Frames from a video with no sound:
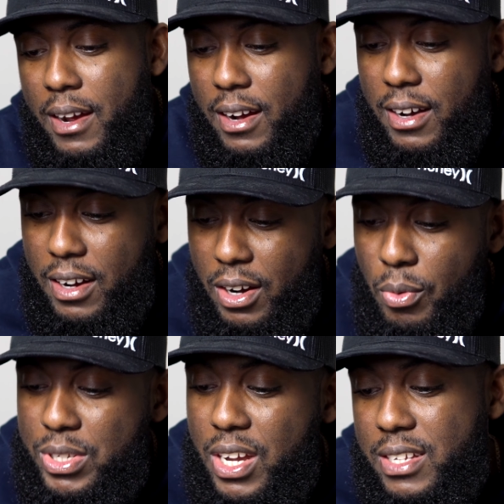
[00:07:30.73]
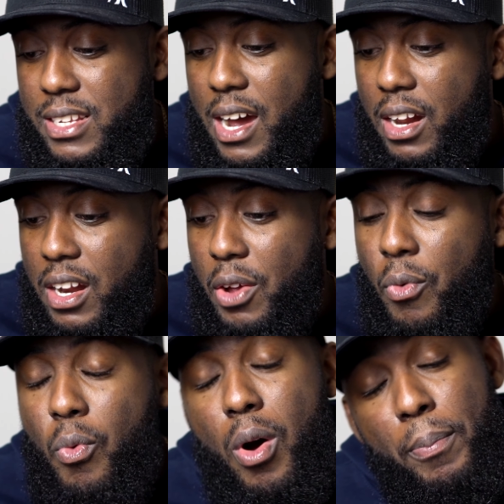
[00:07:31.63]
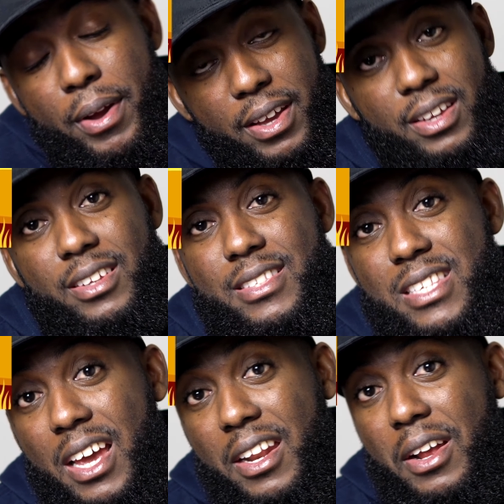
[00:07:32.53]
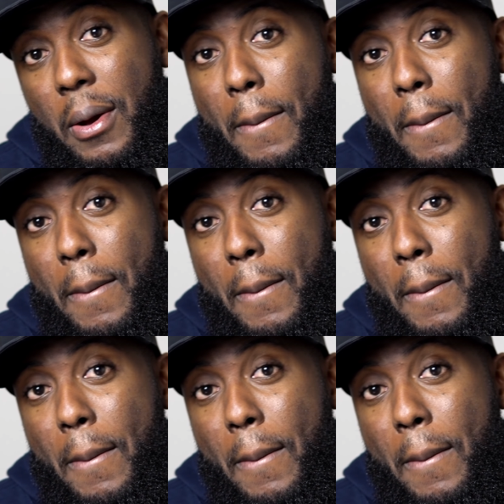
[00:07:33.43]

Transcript: Which has gathered a whopping 10